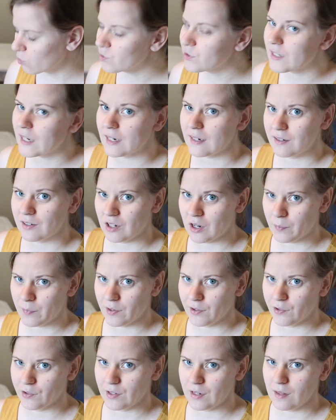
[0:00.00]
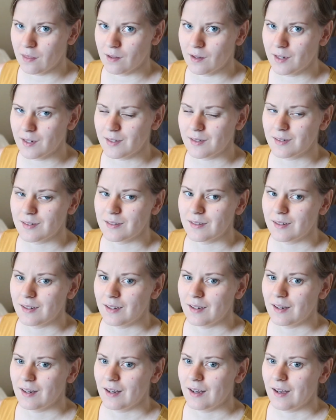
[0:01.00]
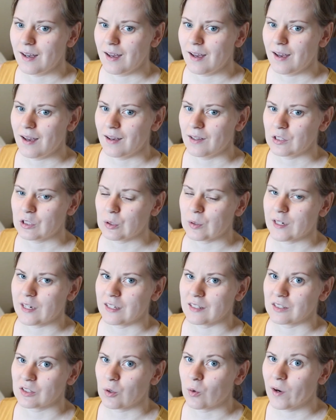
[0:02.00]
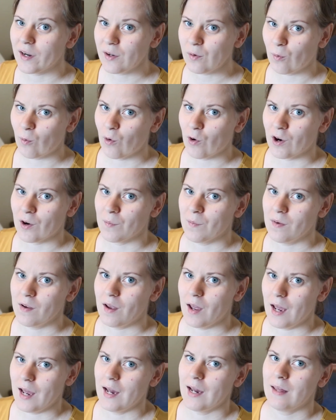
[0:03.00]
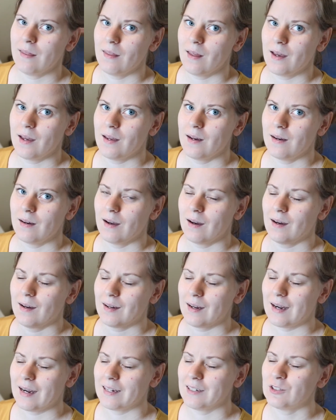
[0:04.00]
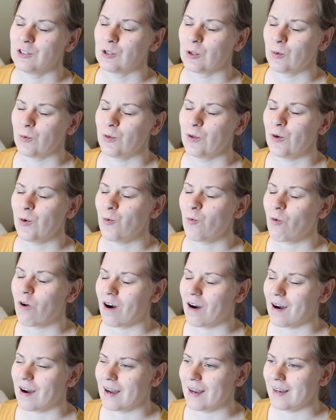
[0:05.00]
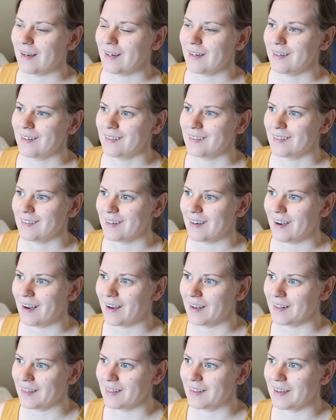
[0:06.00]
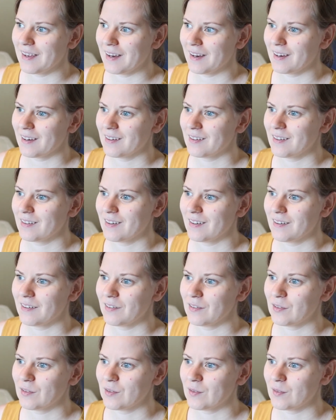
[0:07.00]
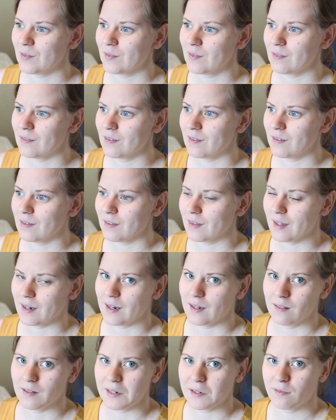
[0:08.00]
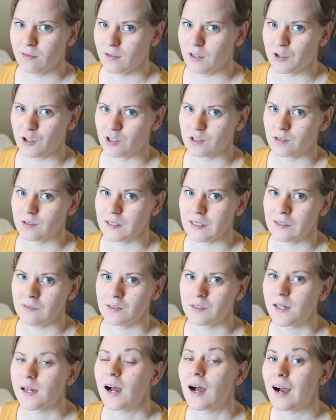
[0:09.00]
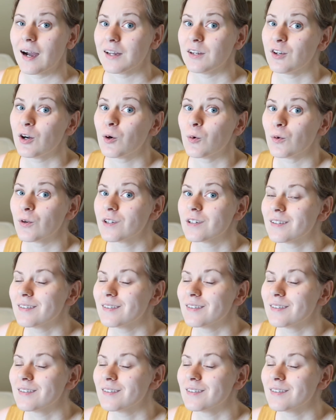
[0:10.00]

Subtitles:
tank top underneath it, so it gets quite warm, and then I don't know why I think that I like flutter sleeves. I don't.